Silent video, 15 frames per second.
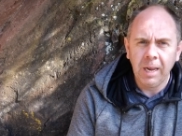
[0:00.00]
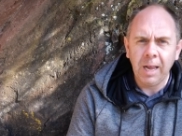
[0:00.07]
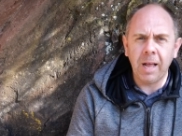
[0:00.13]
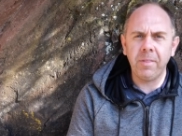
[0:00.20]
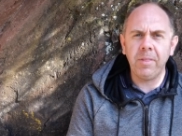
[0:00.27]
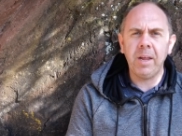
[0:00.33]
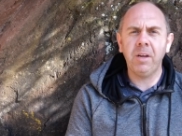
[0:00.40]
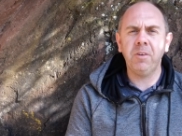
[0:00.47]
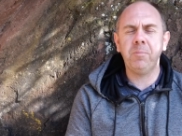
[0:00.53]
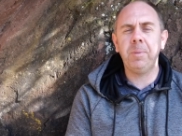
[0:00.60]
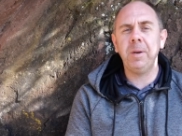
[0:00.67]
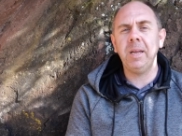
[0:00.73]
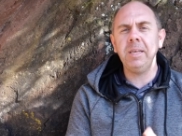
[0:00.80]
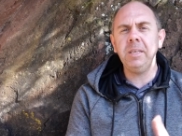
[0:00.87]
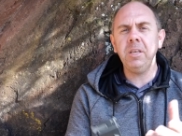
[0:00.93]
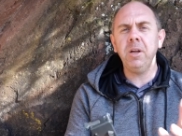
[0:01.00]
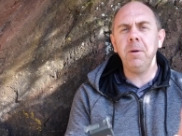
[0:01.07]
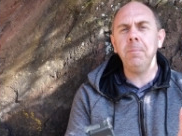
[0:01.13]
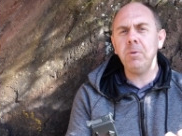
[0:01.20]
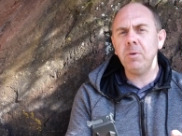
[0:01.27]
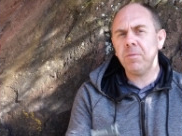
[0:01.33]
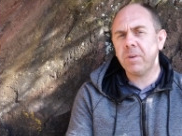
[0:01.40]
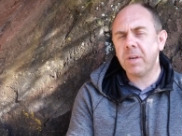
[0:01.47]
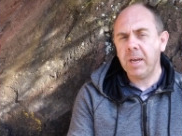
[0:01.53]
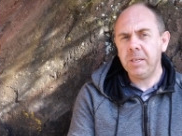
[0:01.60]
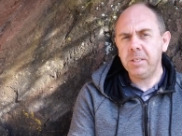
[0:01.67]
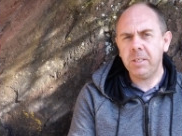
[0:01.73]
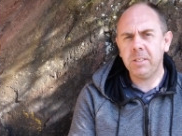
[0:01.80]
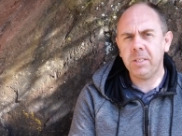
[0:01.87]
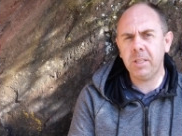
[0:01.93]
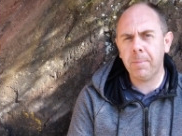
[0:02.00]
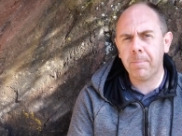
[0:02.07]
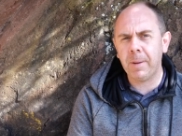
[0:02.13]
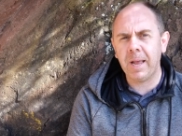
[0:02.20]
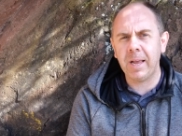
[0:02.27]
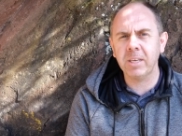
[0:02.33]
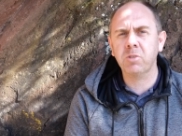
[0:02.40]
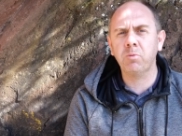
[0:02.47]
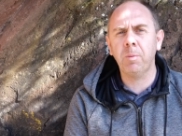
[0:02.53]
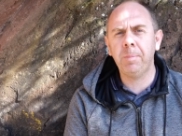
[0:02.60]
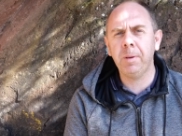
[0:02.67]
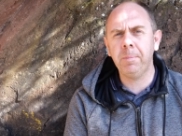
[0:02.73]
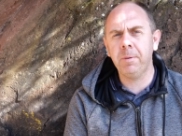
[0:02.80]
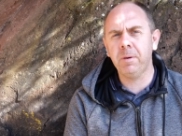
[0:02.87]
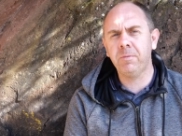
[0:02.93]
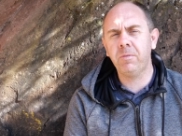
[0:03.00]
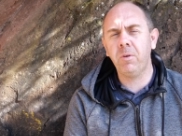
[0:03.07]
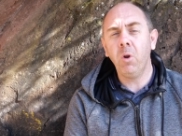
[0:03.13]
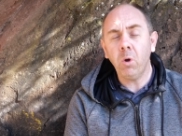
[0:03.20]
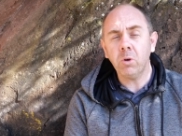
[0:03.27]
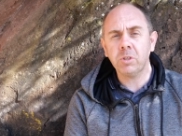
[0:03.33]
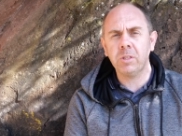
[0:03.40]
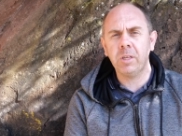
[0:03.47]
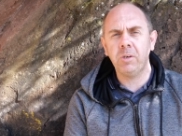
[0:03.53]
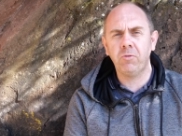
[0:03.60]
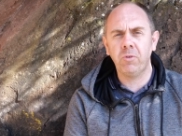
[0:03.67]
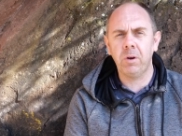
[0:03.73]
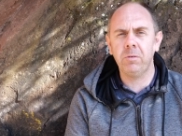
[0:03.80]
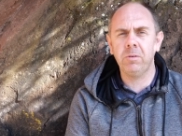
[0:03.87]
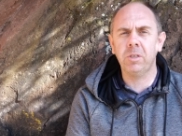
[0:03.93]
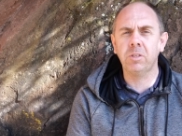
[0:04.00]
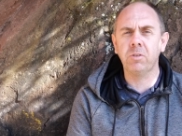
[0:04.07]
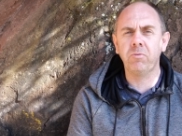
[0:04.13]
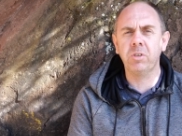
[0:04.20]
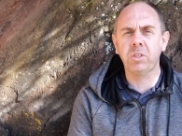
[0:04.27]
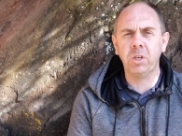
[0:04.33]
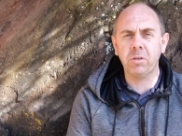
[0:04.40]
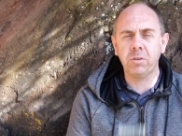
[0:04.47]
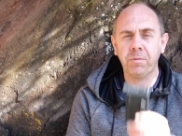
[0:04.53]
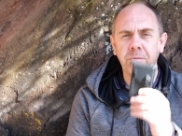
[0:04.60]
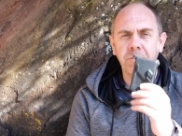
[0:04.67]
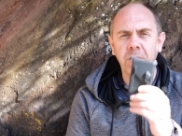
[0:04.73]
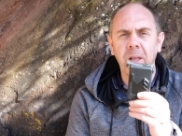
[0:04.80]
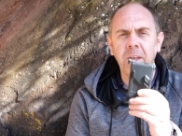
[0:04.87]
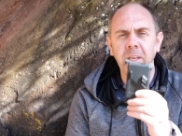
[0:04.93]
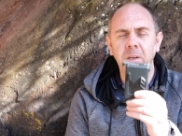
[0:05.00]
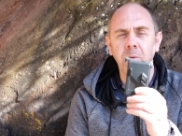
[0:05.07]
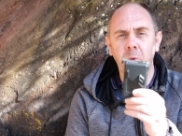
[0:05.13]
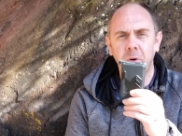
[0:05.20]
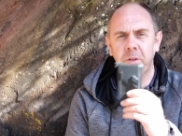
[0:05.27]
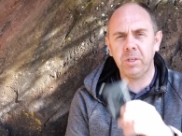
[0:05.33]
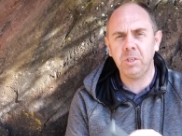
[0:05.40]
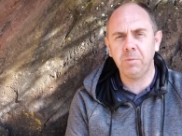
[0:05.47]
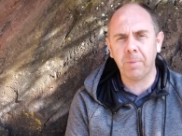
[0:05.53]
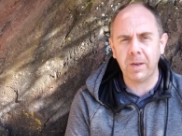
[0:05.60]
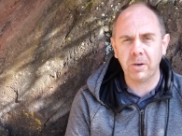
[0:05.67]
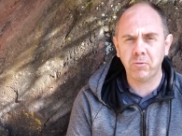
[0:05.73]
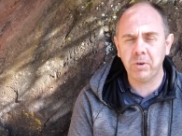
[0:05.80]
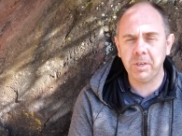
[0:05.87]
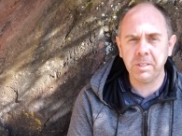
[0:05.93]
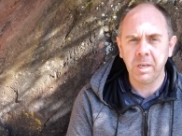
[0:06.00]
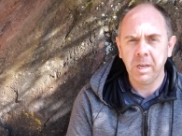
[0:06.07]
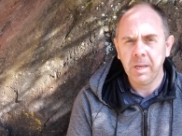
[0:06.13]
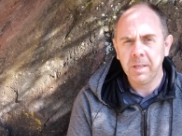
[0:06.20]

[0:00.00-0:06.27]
and there have been a number of cases in the past where people have lost their drones as a result of flying one of these batteries